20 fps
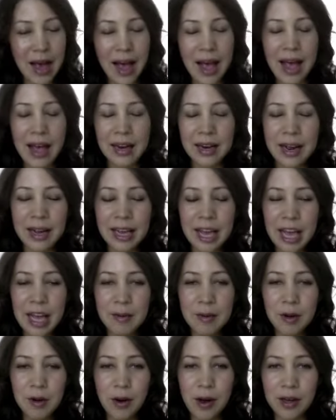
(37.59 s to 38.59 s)
and I came
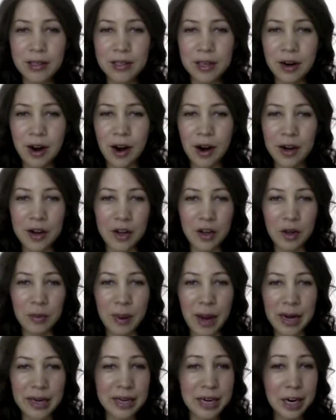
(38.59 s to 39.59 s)
across an article
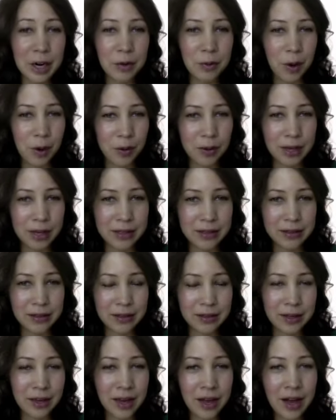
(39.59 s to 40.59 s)
by Nick
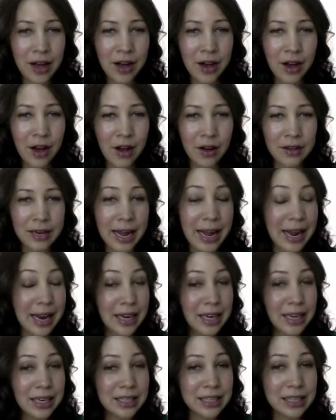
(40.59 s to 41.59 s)
Rowlands called
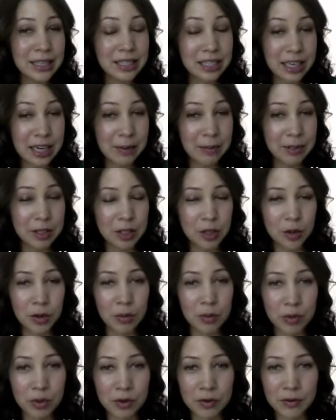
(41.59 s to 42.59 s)
8 Easy Tips to
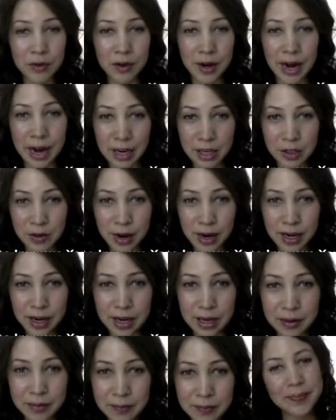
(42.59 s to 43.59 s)
Improve Your
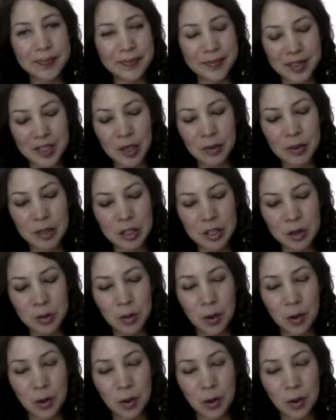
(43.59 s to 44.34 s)
Handwriting. So Mr.